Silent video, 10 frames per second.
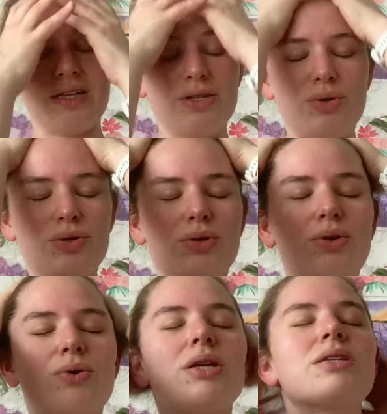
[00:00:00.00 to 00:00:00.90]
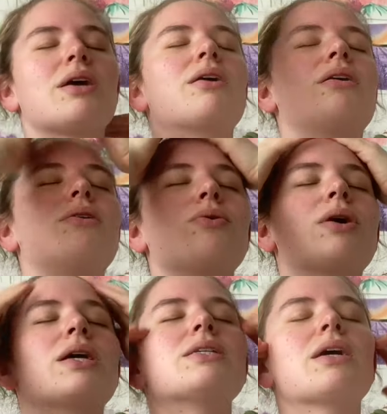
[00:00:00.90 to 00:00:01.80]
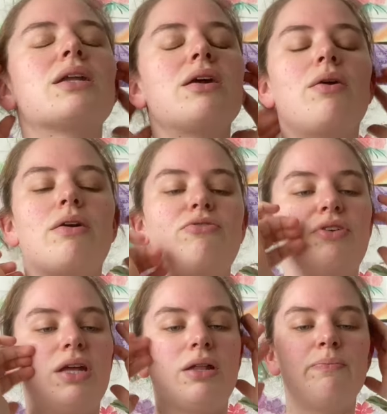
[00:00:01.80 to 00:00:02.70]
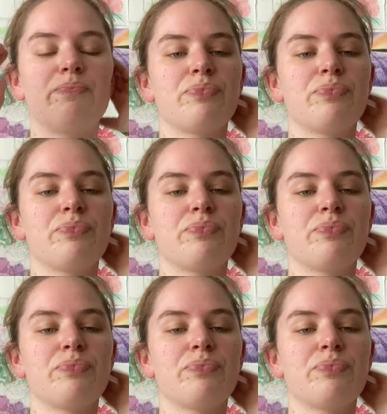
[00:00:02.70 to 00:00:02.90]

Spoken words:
good to know that I look exactly how I feel.